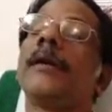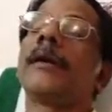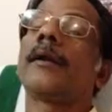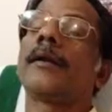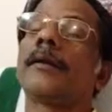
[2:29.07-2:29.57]

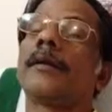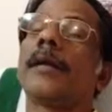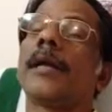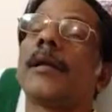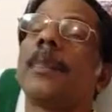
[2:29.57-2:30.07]
none other
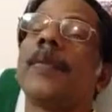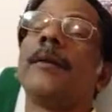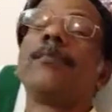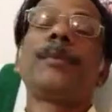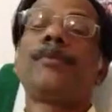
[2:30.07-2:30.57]
than
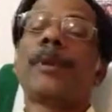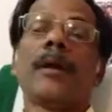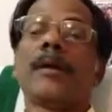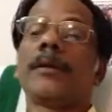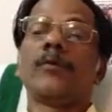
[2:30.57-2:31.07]

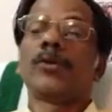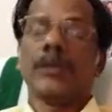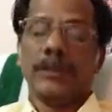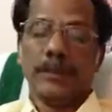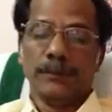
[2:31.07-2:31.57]
Pippalada
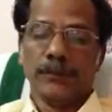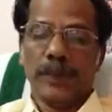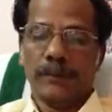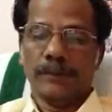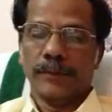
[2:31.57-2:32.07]
Muni
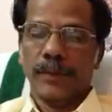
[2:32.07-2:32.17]
himself.